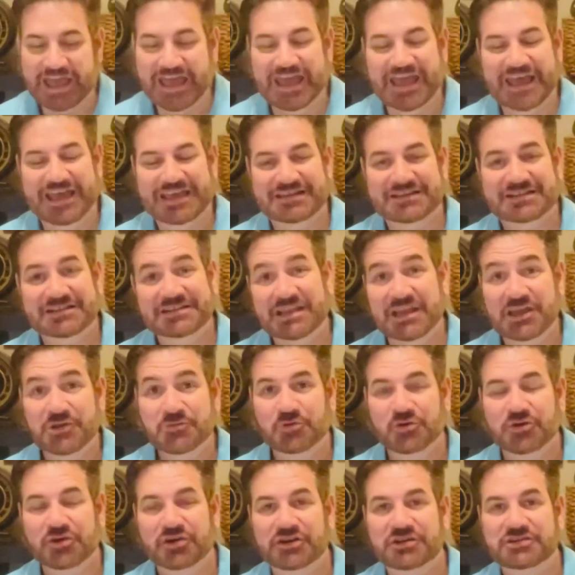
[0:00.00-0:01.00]
and today
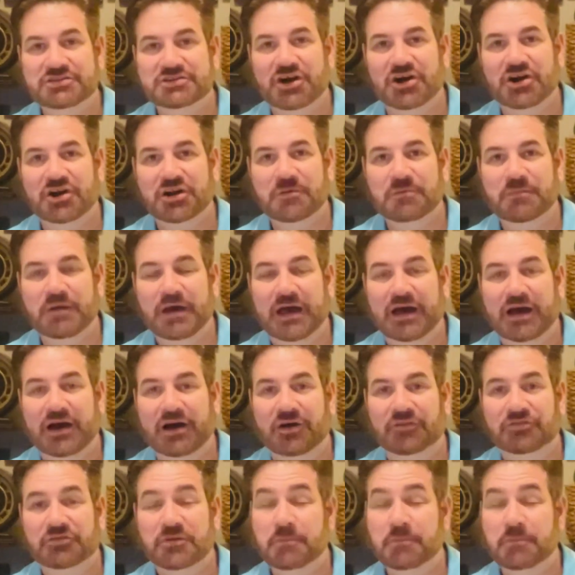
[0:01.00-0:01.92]
we're going to talk about